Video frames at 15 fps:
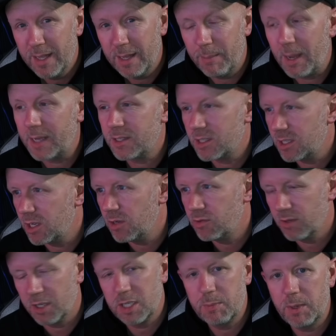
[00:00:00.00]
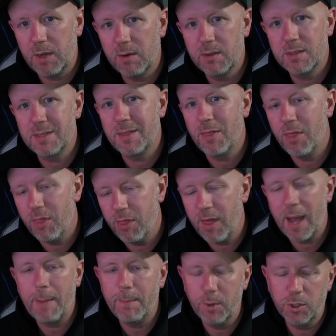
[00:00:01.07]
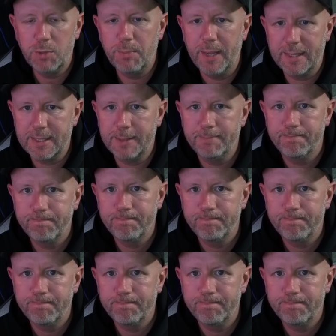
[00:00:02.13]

it makes the user experience that much better.